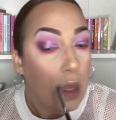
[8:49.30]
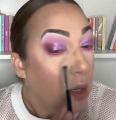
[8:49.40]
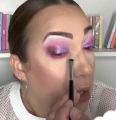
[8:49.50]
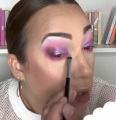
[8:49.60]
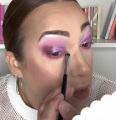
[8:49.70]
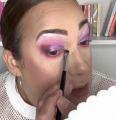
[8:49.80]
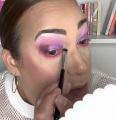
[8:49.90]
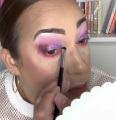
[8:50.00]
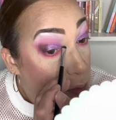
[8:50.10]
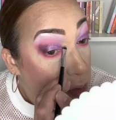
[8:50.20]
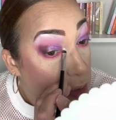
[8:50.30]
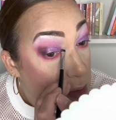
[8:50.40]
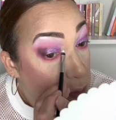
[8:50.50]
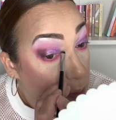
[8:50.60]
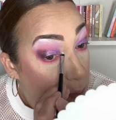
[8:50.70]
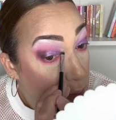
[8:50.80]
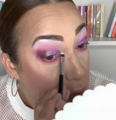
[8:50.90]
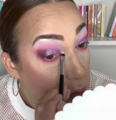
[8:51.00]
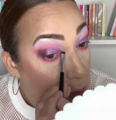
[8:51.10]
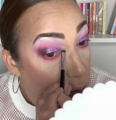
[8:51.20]
Okay, let's do this one right
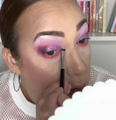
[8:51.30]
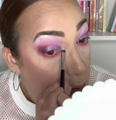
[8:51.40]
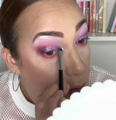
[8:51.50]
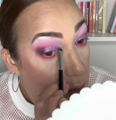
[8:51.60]
here.